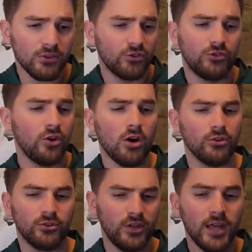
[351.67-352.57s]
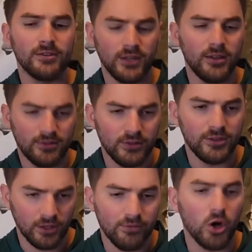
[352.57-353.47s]
Charles, yes,
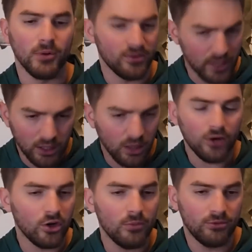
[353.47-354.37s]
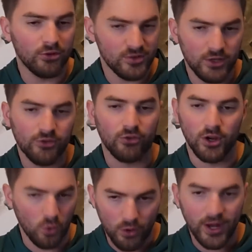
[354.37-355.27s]
it's confirmed. It's not a long-term serious injury,
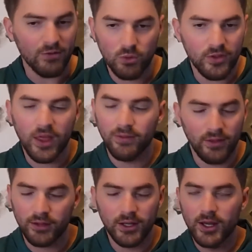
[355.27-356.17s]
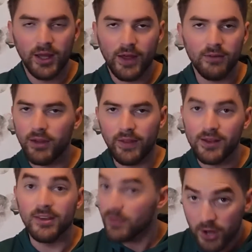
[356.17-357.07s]
according to everyone that
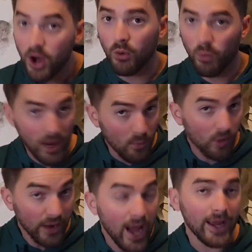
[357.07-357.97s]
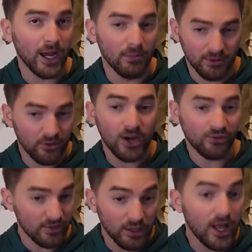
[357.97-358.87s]
is in the know, way more than I am, because they're actually in the
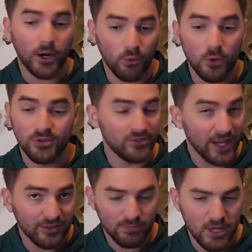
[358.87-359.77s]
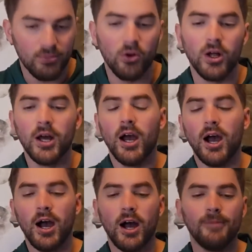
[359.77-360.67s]
locker rooms and texting people.
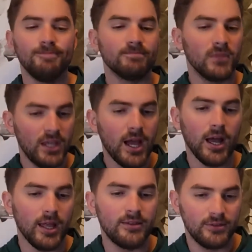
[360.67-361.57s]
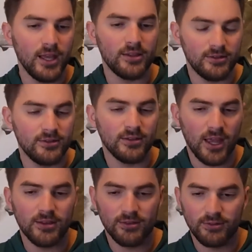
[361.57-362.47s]
Yeah, it's
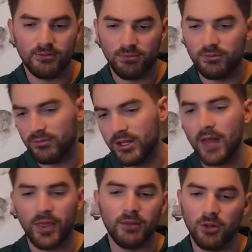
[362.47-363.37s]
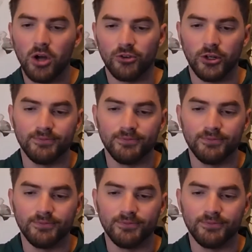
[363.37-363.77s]
not that long-term.